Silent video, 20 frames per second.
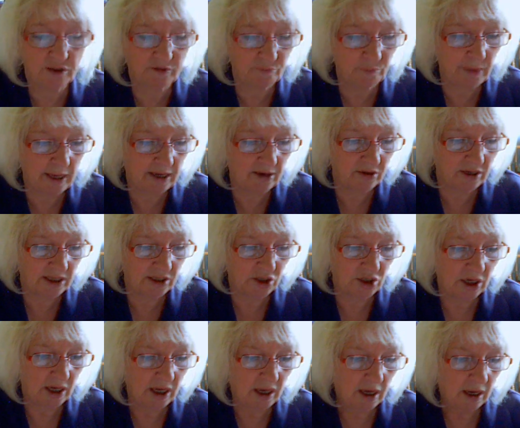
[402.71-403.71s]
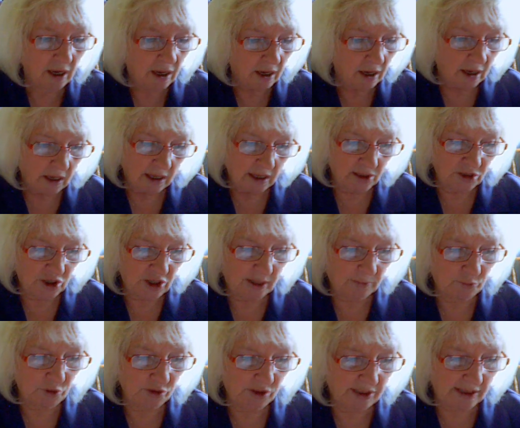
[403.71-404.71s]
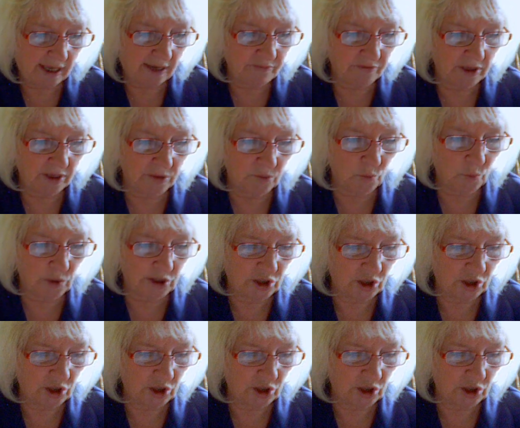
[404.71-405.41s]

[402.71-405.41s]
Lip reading: of marriage. In Chapter 7, we